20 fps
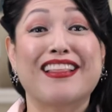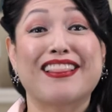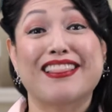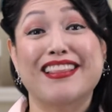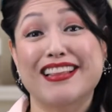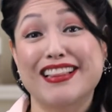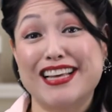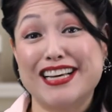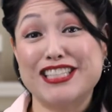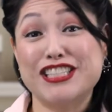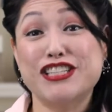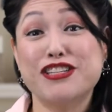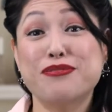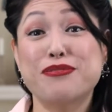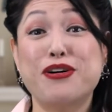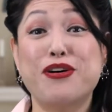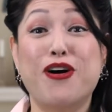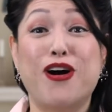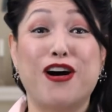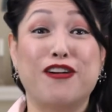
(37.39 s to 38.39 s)
The lender
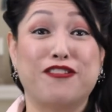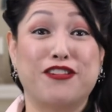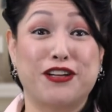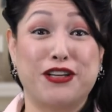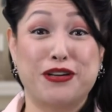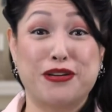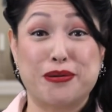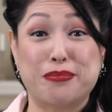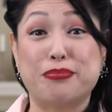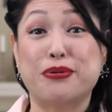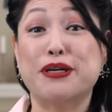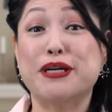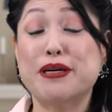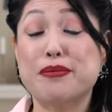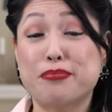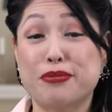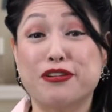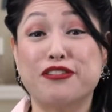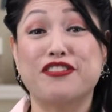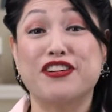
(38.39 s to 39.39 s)
will offer you a pre
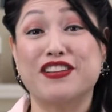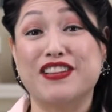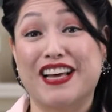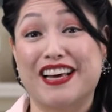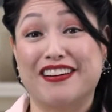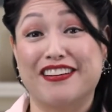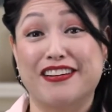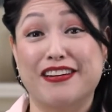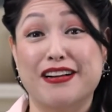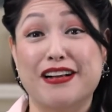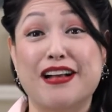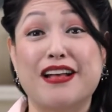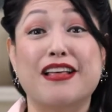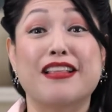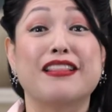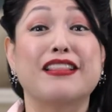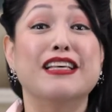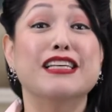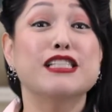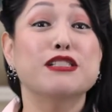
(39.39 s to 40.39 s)
approval letter.
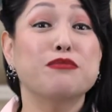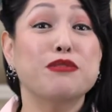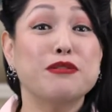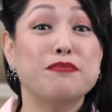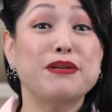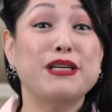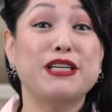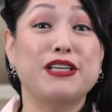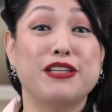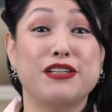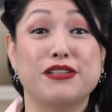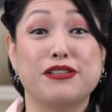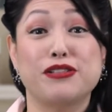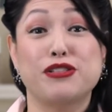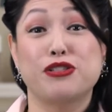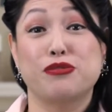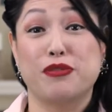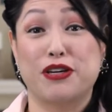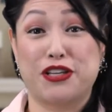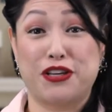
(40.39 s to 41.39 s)
This will be
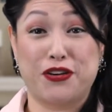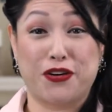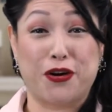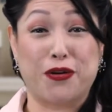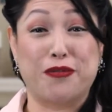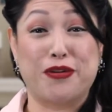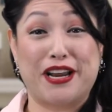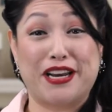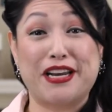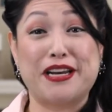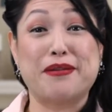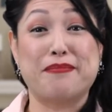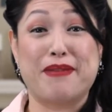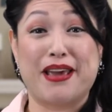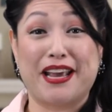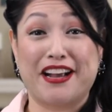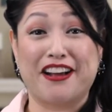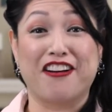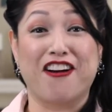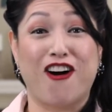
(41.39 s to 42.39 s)
used when you are ready to
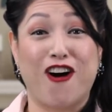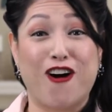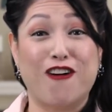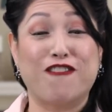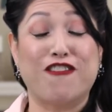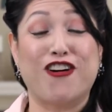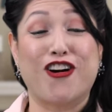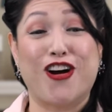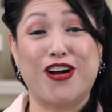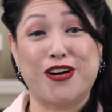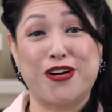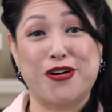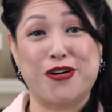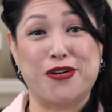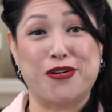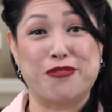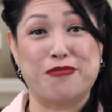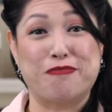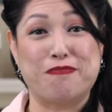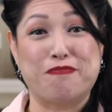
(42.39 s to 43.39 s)
make an offer on a
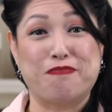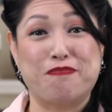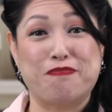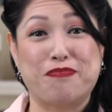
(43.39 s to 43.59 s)
home.